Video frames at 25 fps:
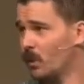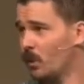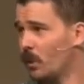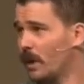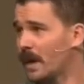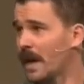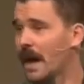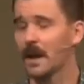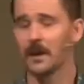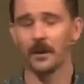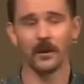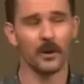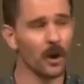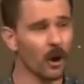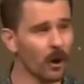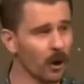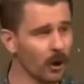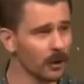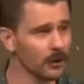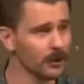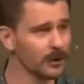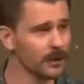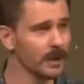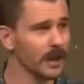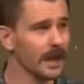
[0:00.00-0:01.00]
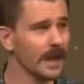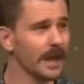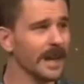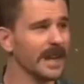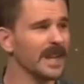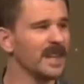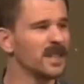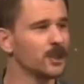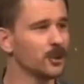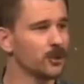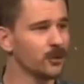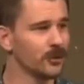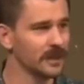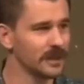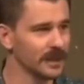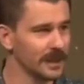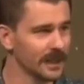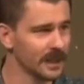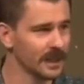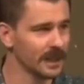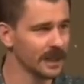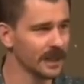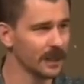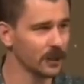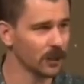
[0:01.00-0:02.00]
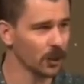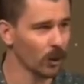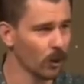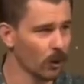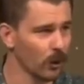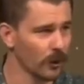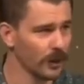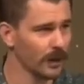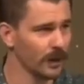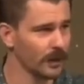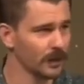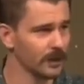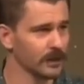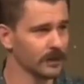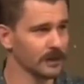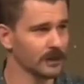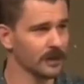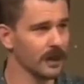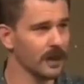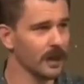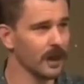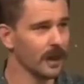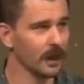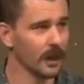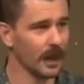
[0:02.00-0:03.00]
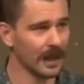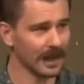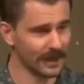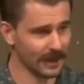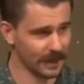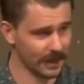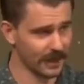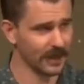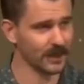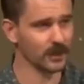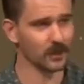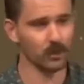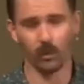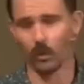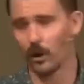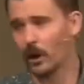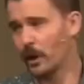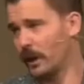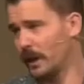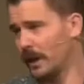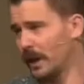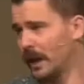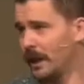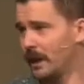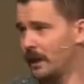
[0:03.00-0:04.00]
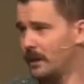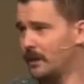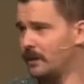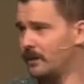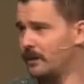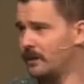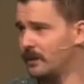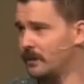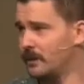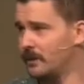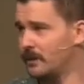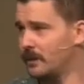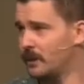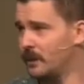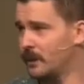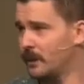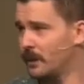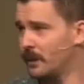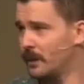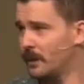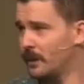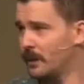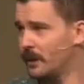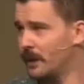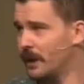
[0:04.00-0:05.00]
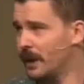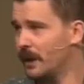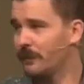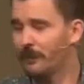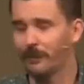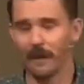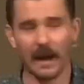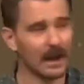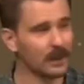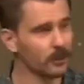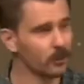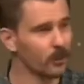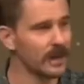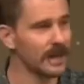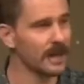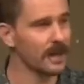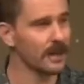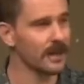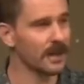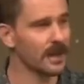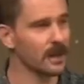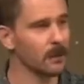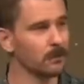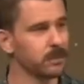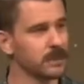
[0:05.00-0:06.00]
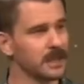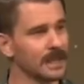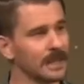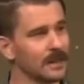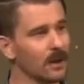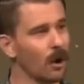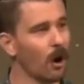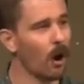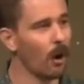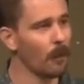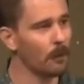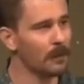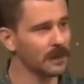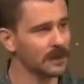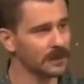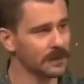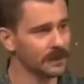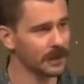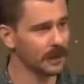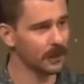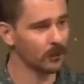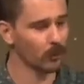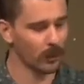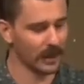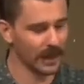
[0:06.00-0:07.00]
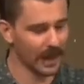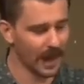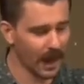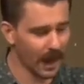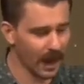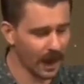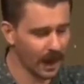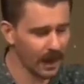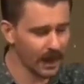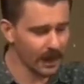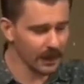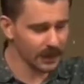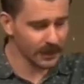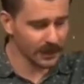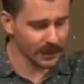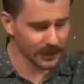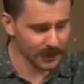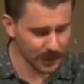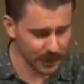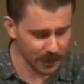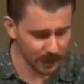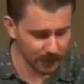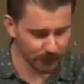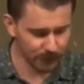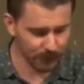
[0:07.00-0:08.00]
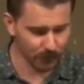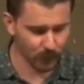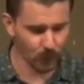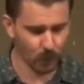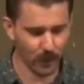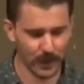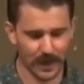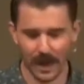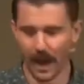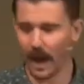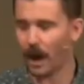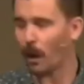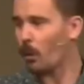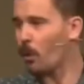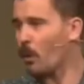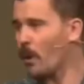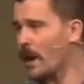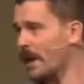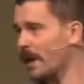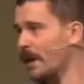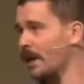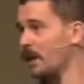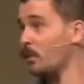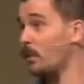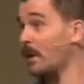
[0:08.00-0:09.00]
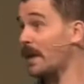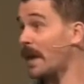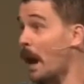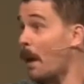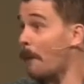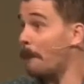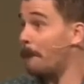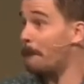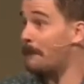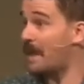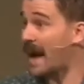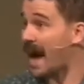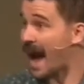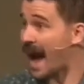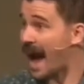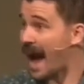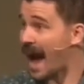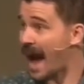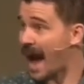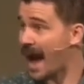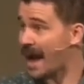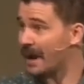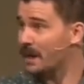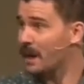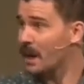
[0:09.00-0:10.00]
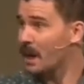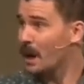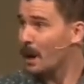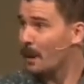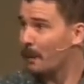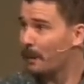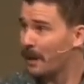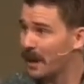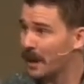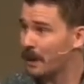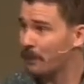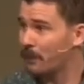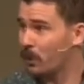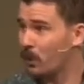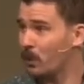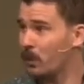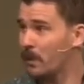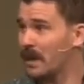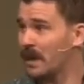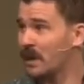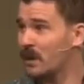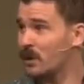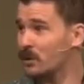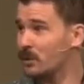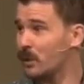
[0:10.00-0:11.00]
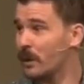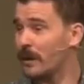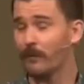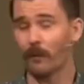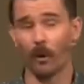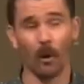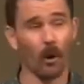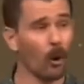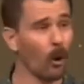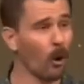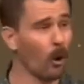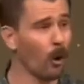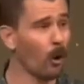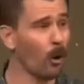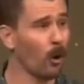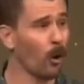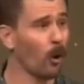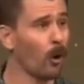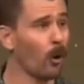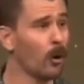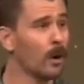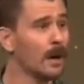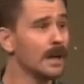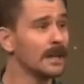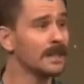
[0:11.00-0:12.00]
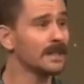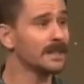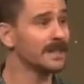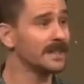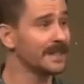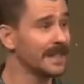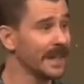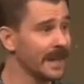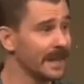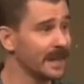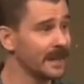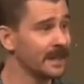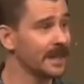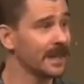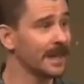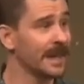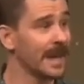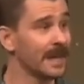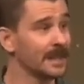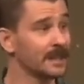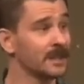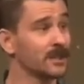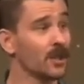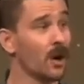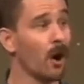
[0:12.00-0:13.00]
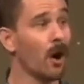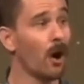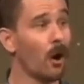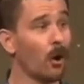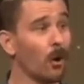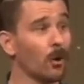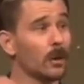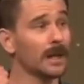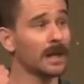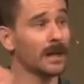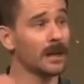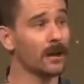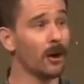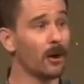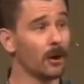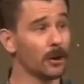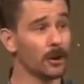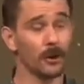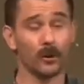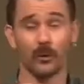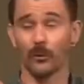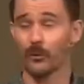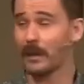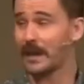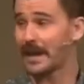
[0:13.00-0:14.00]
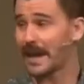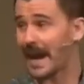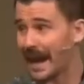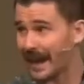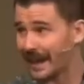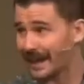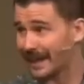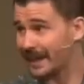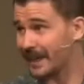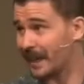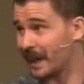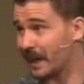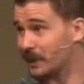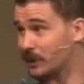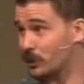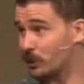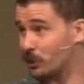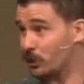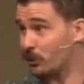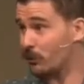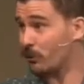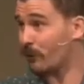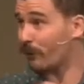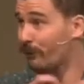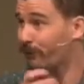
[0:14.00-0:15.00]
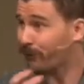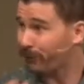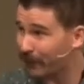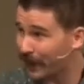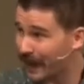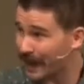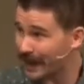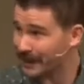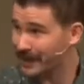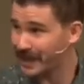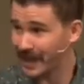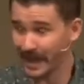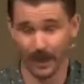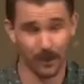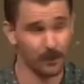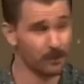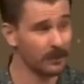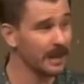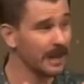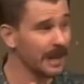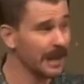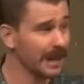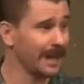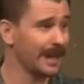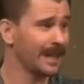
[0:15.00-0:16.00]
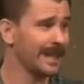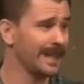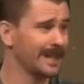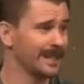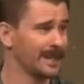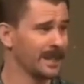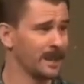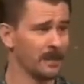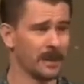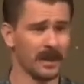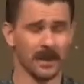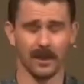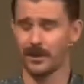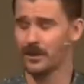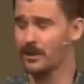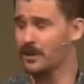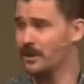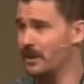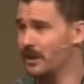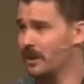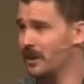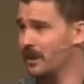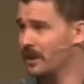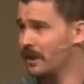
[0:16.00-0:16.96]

We are not intrinsically glorious like this word is. In fact, we are the complete opposite. We are sinful. We are wicked. We are bad people because we've all sinned against the holy God who created us to reflect Him in His image.